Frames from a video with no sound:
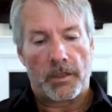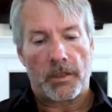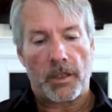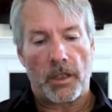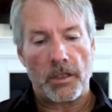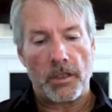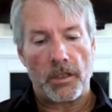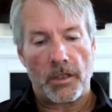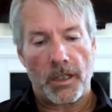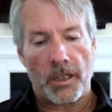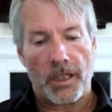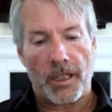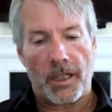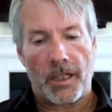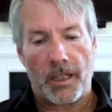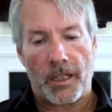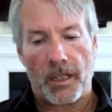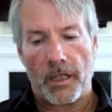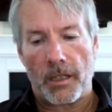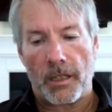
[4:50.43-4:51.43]
So you're going to
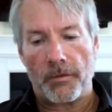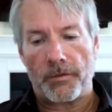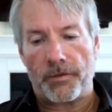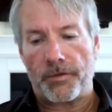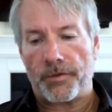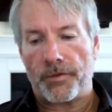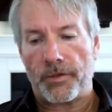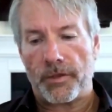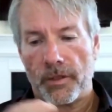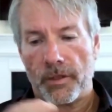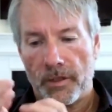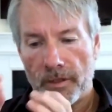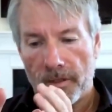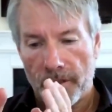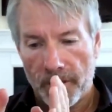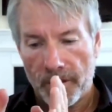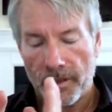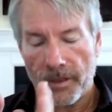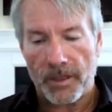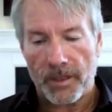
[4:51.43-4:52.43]
have
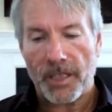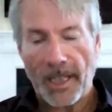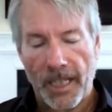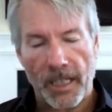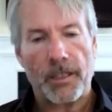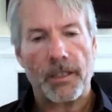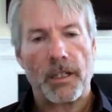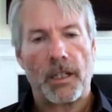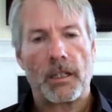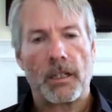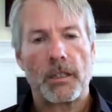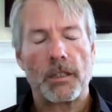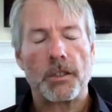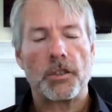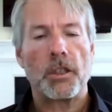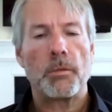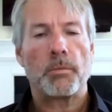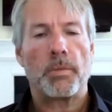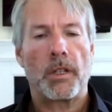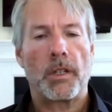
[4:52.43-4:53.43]
the
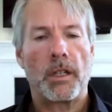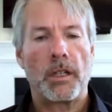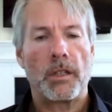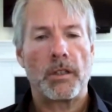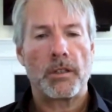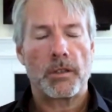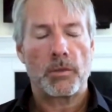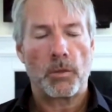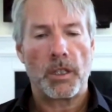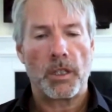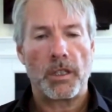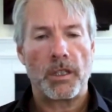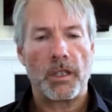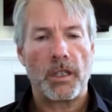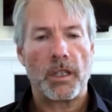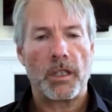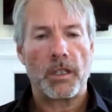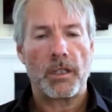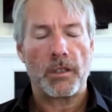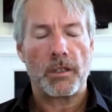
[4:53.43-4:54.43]
technology players wanting
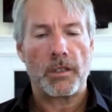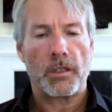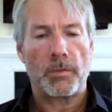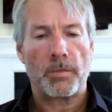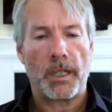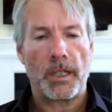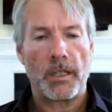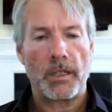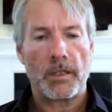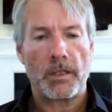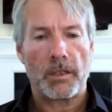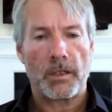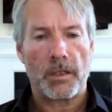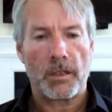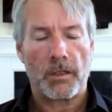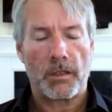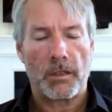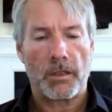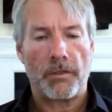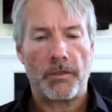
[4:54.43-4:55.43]
to get into space,
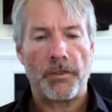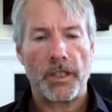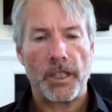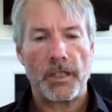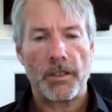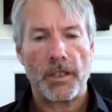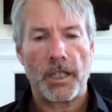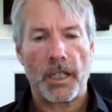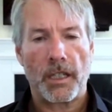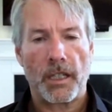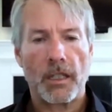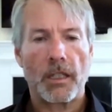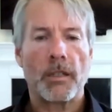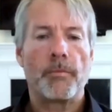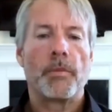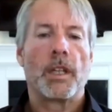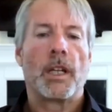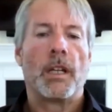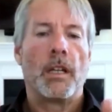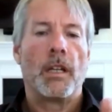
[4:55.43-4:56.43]
call it fintech.
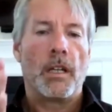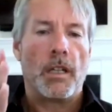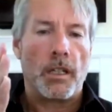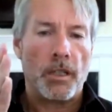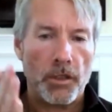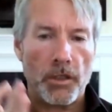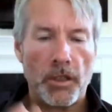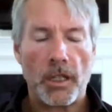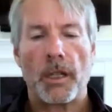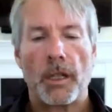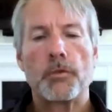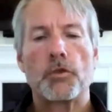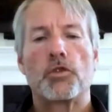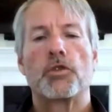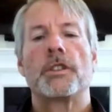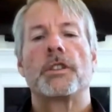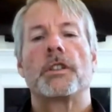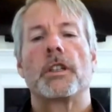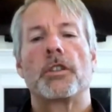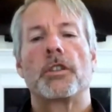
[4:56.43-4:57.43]
You're going to have
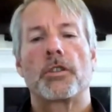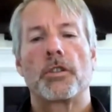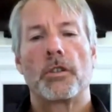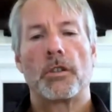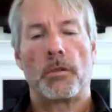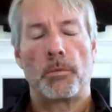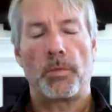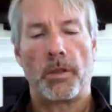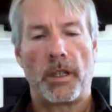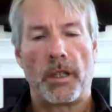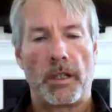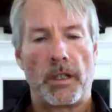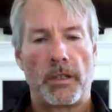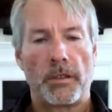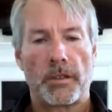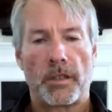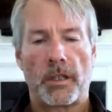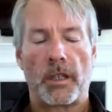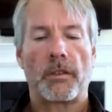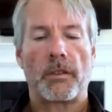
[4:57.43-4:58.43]
traditional
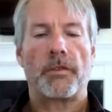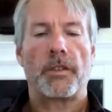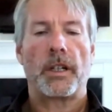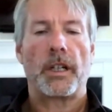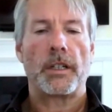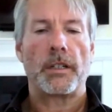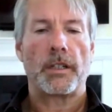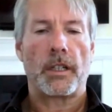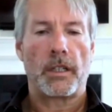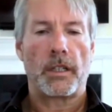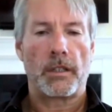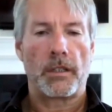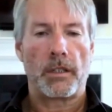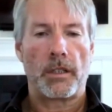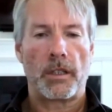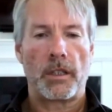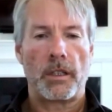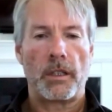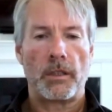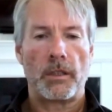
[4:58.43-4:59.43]
players like
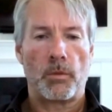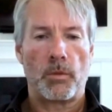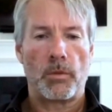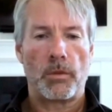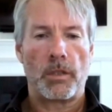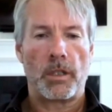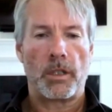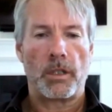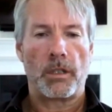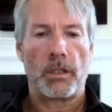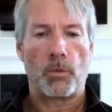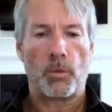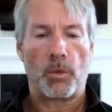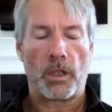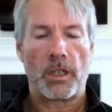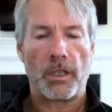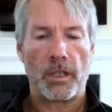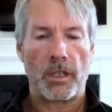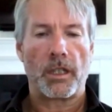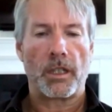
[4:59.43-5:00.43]
Fidelity
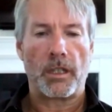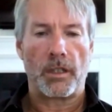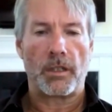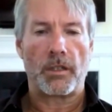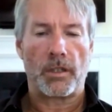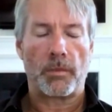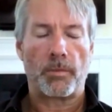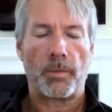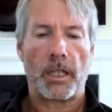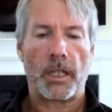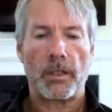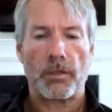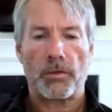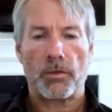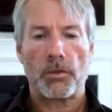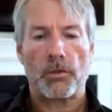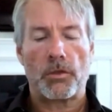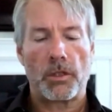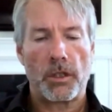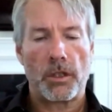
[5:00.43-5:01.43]
wanting to get in the space
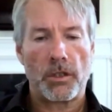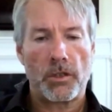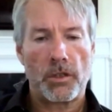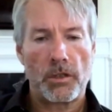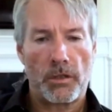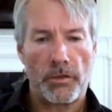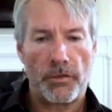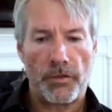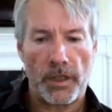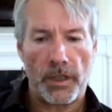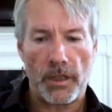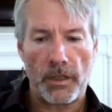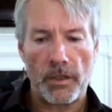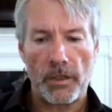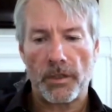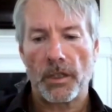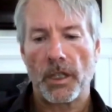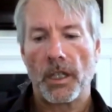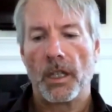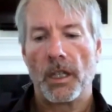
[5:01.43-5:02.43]
through traditional
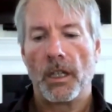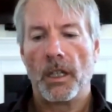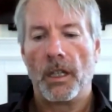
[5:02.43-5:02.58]
funds.